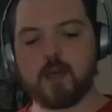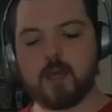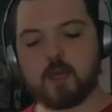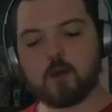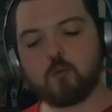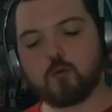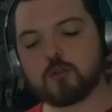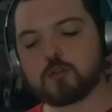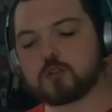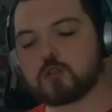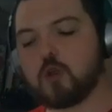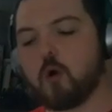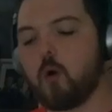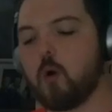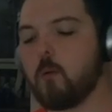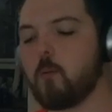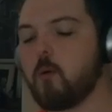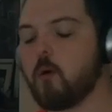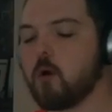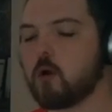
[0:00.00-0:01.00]
it will
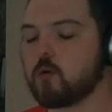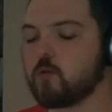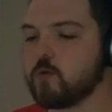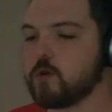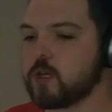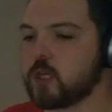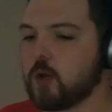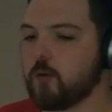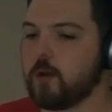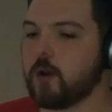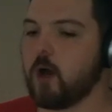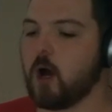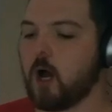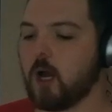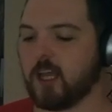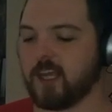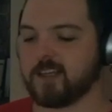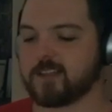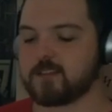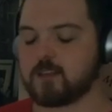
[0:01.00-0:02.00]
snow in Puerto Rico in
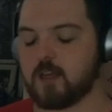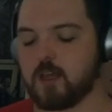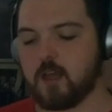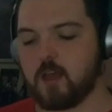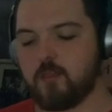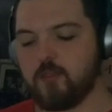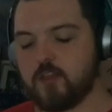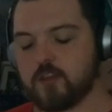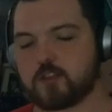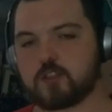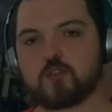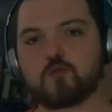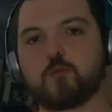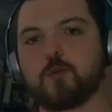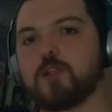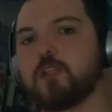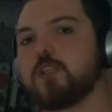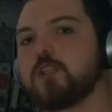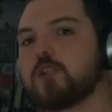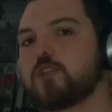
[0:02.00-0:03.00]
August. This is
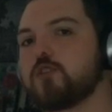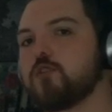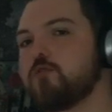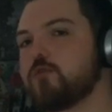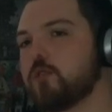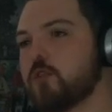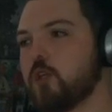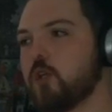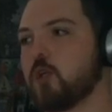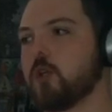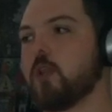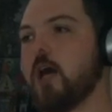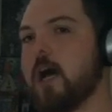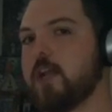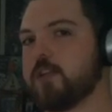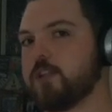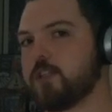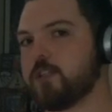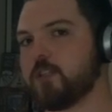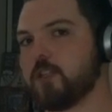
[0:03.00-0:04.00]
really just using your
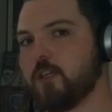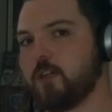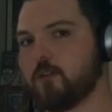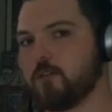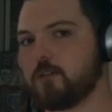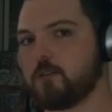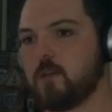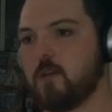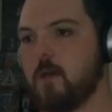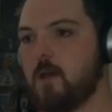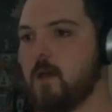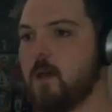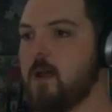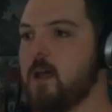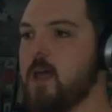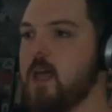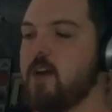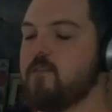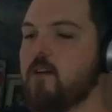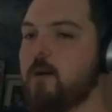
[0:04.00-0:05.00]
logic skills.
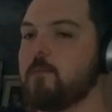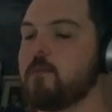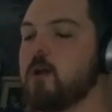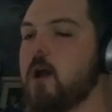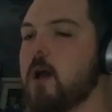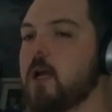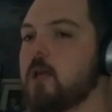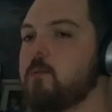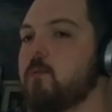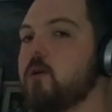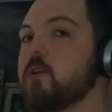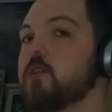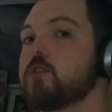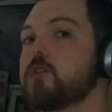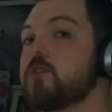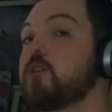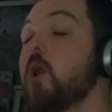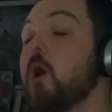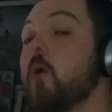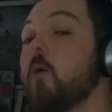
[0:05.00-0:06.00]
If I'm talking about it
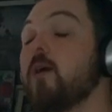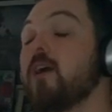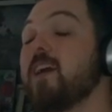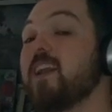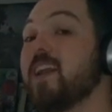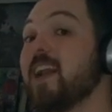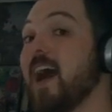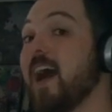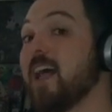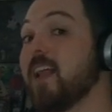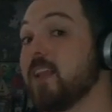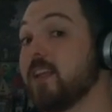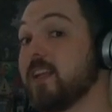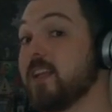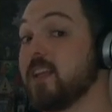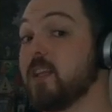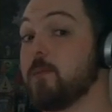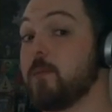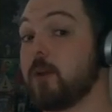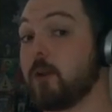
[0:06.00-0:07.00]
snowing in an island
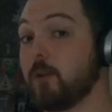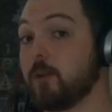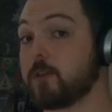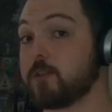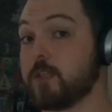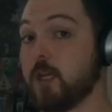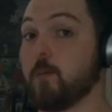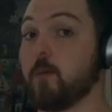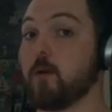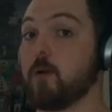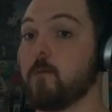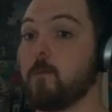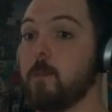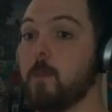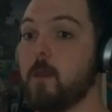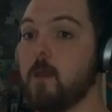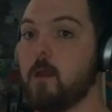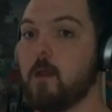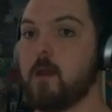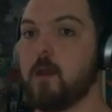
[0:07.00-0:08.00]
in the middle of the summer,
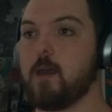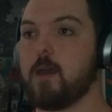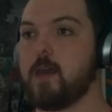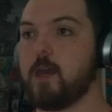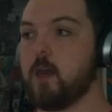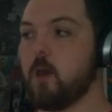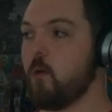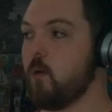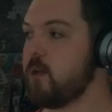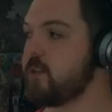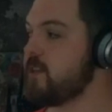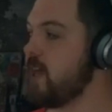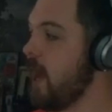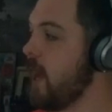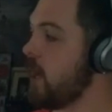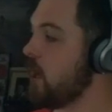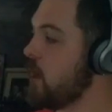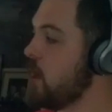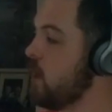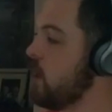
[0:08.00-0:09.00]
is
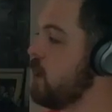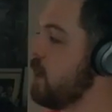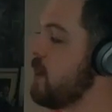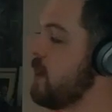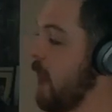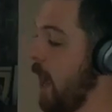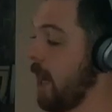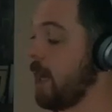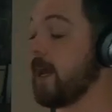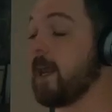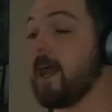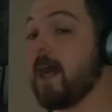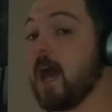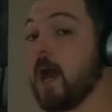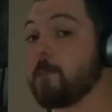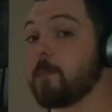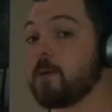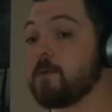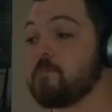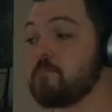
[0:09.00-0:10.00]
that not going to
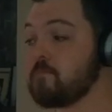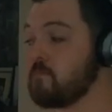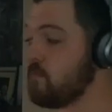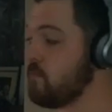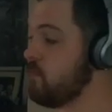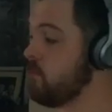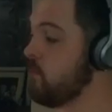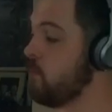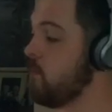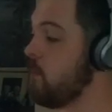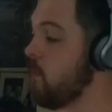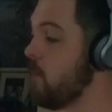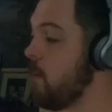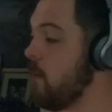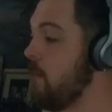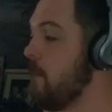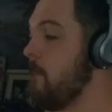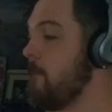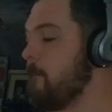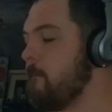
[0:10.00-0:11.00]
happen?
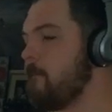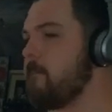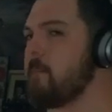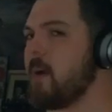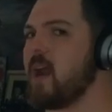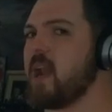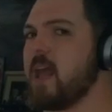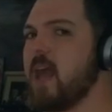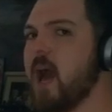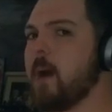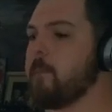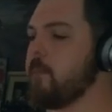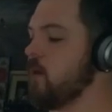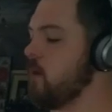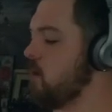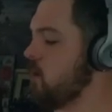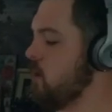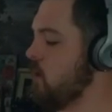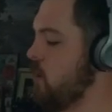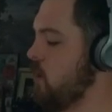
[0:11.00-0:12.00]
Might
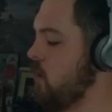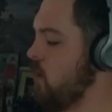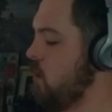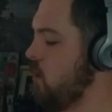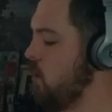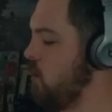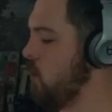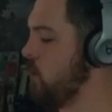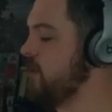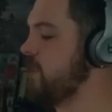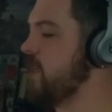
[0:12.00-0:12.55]
happen, or